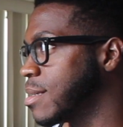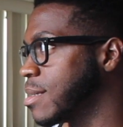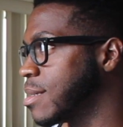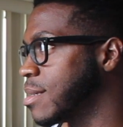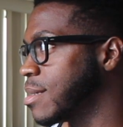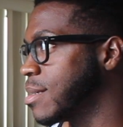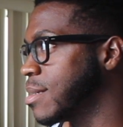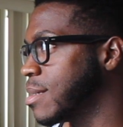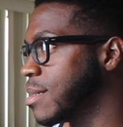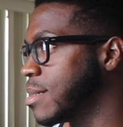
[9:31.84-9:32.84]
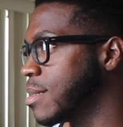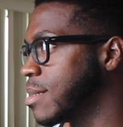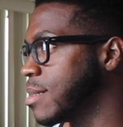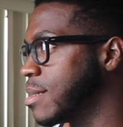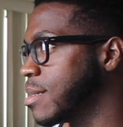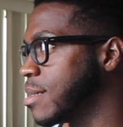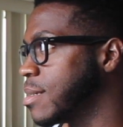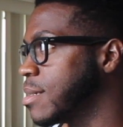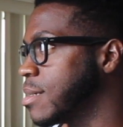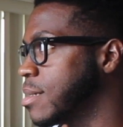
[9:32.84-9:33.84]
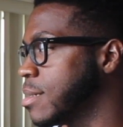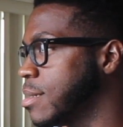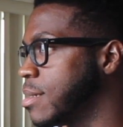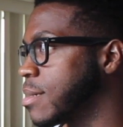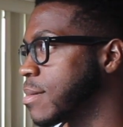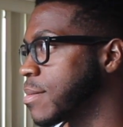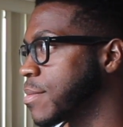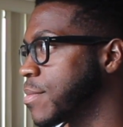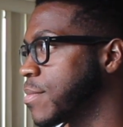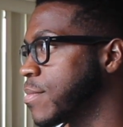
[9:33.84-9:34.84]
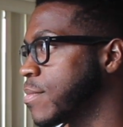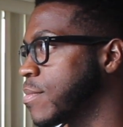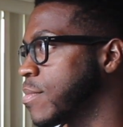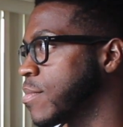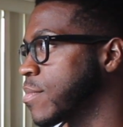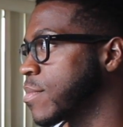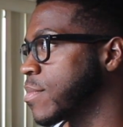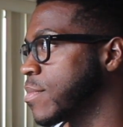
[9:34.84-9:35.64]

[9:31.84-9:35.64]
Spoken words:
(silent)